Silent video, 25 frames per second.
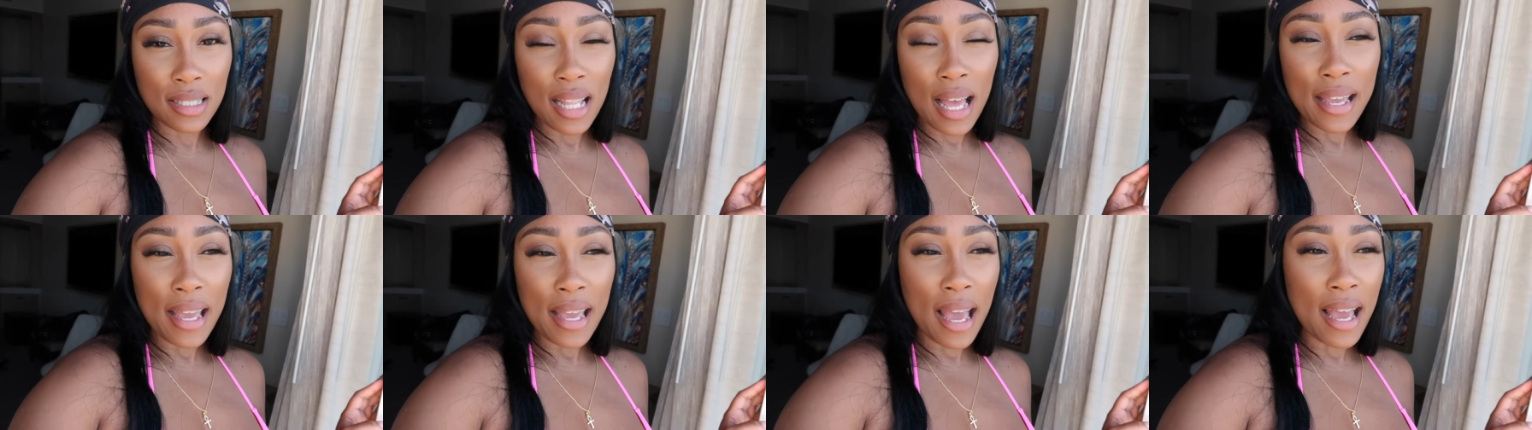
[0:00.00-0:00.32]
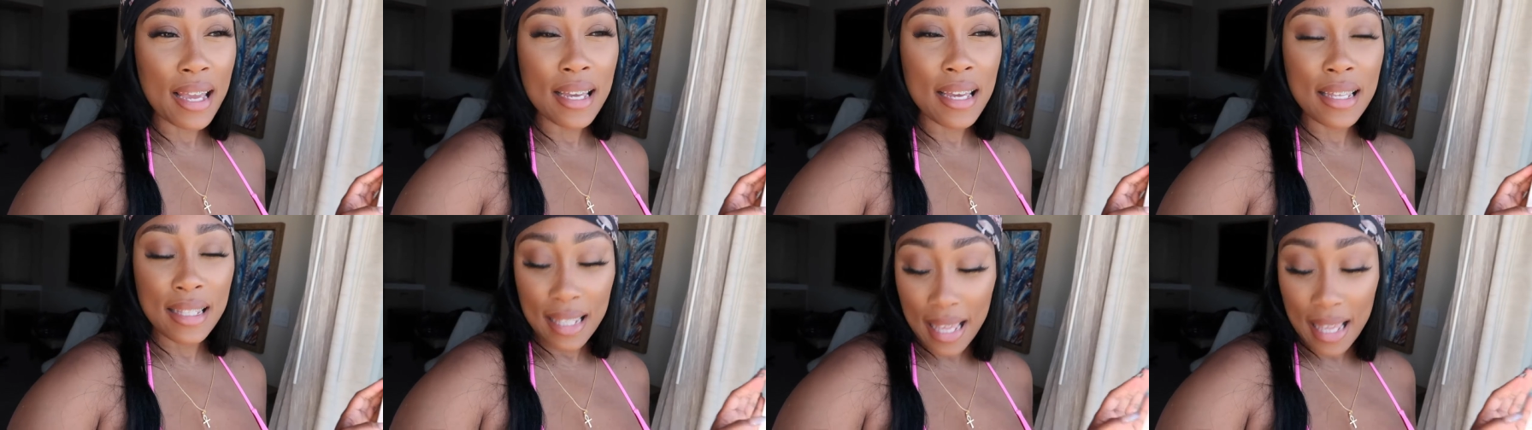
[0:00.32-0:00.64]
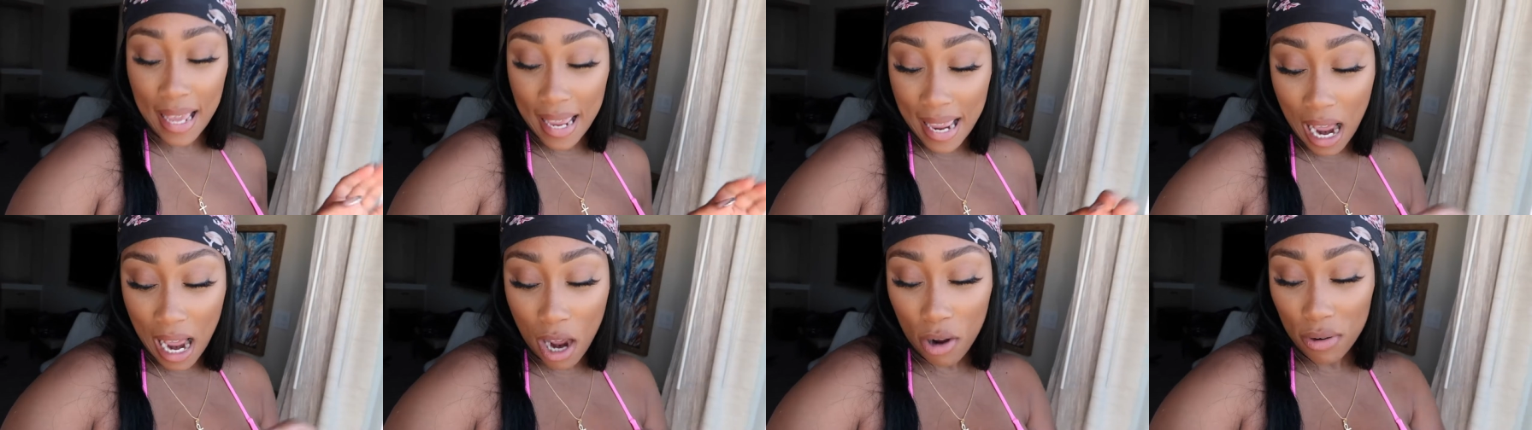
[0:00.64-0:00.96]
Like, I could
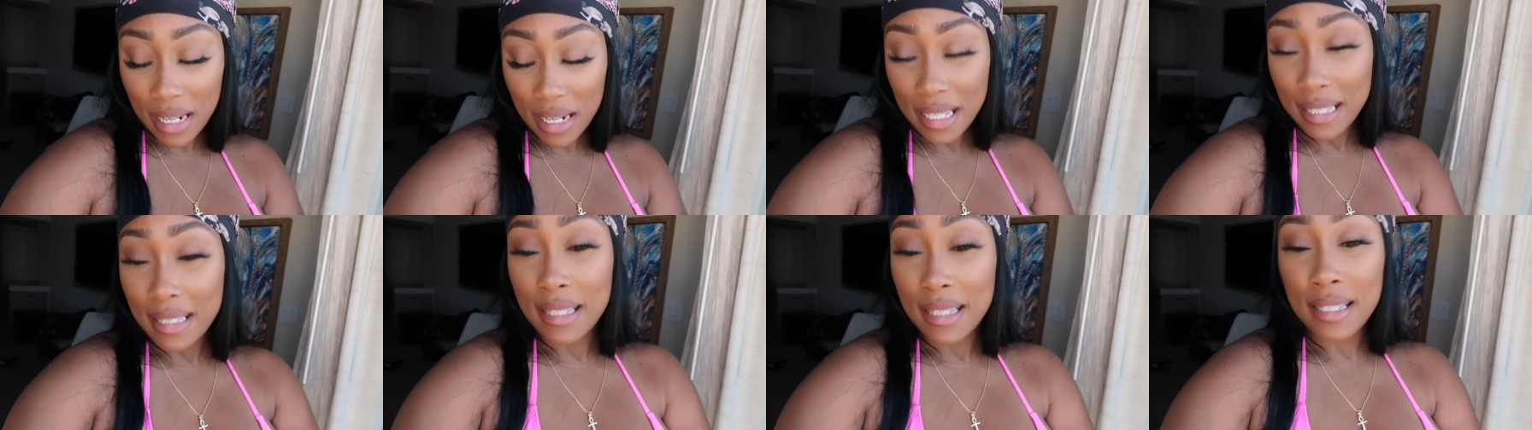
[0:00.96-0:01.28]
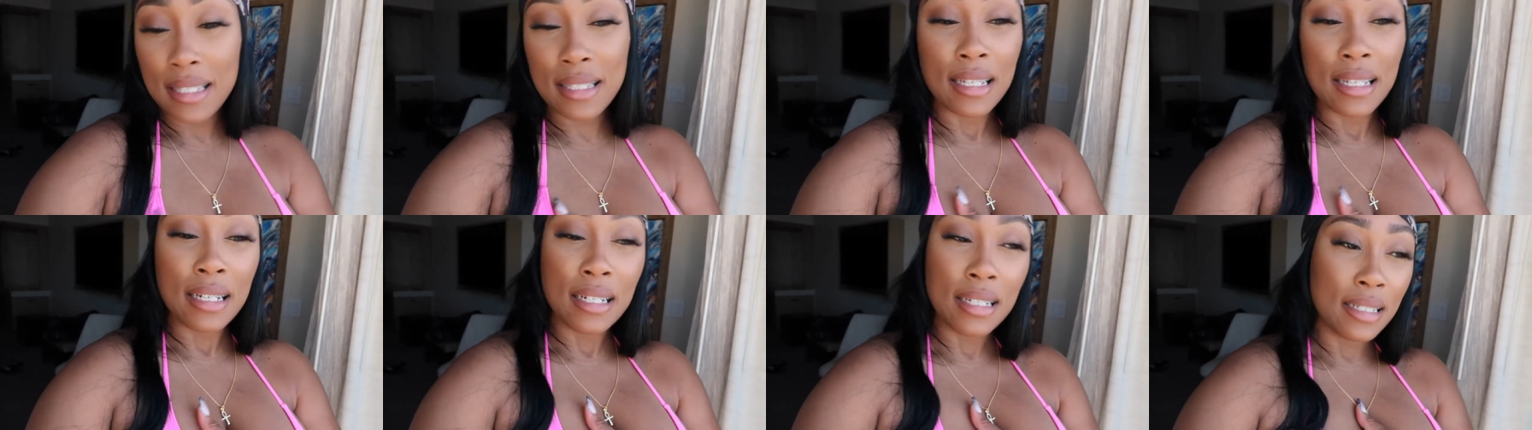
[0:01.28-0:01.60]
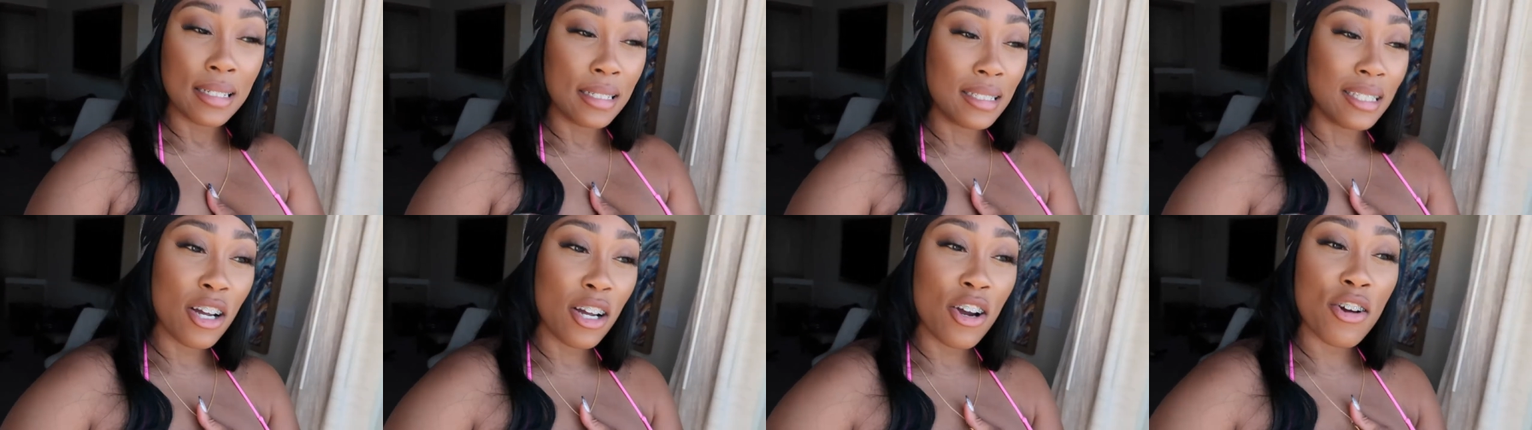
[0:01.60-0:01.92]
lay out in the
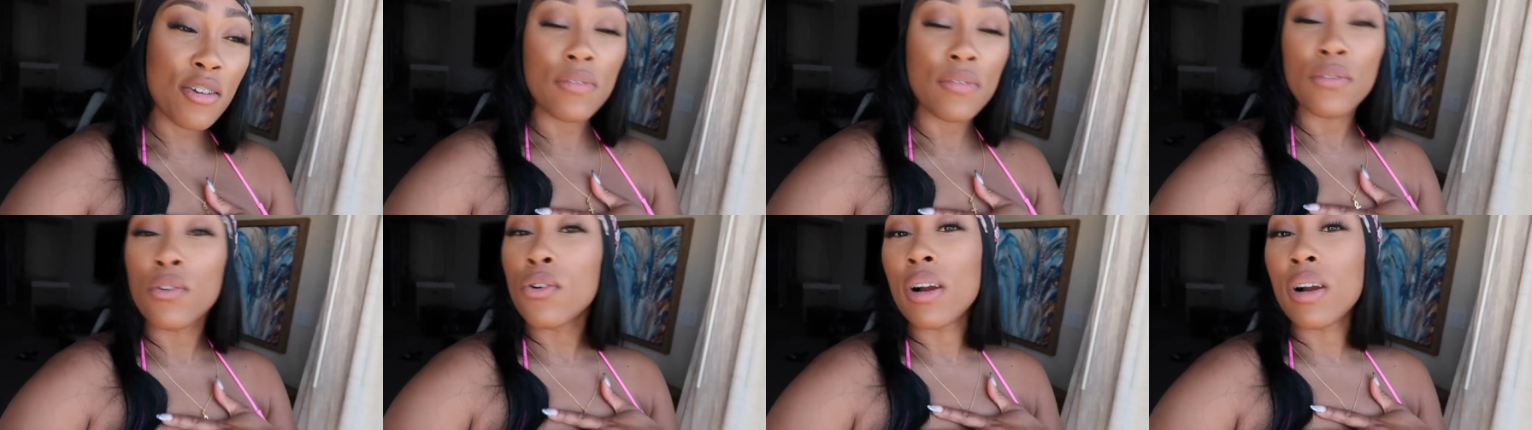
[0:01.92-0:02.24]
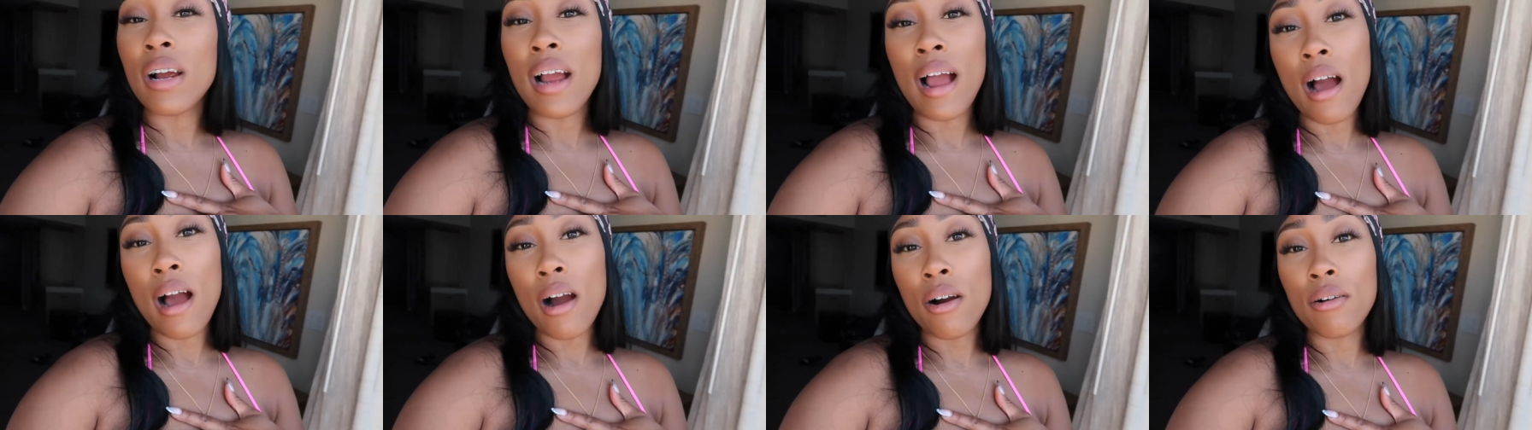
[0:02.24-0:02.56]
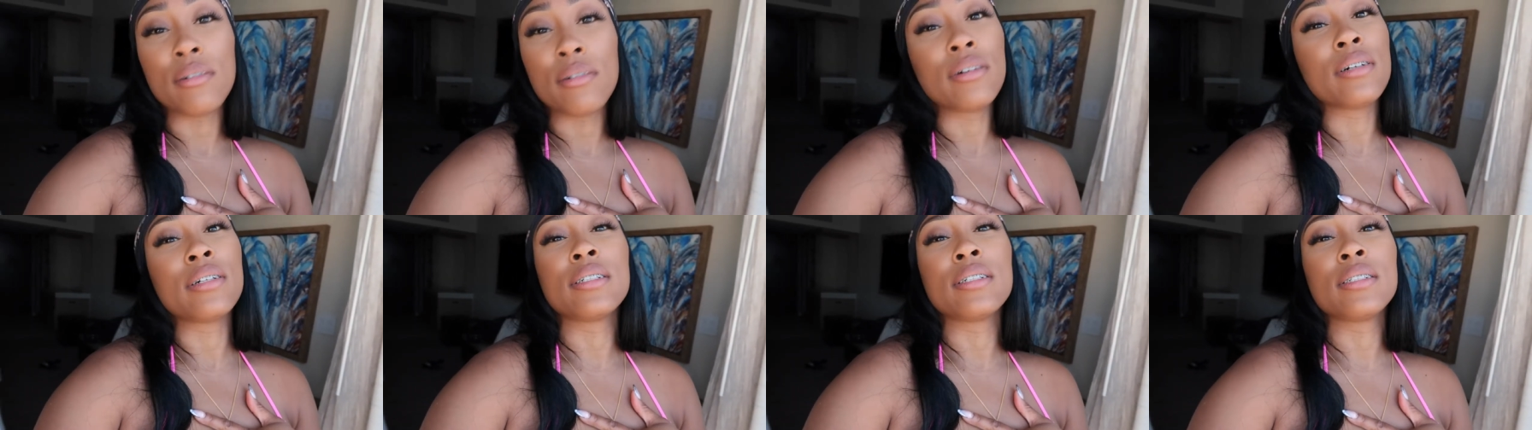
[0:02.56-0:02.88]
sun for
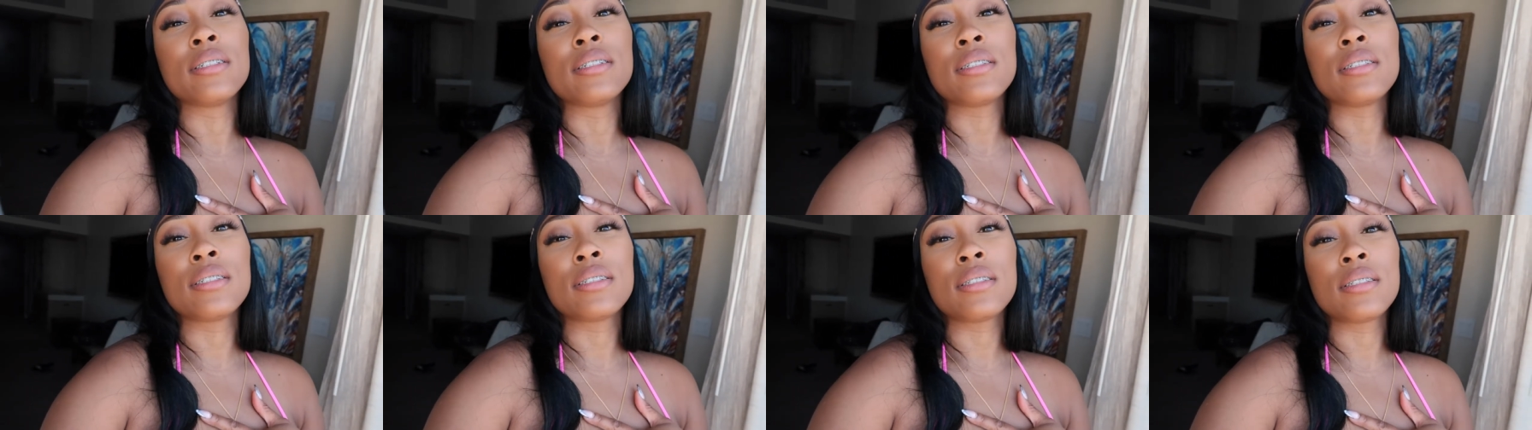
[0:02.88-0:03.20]
hours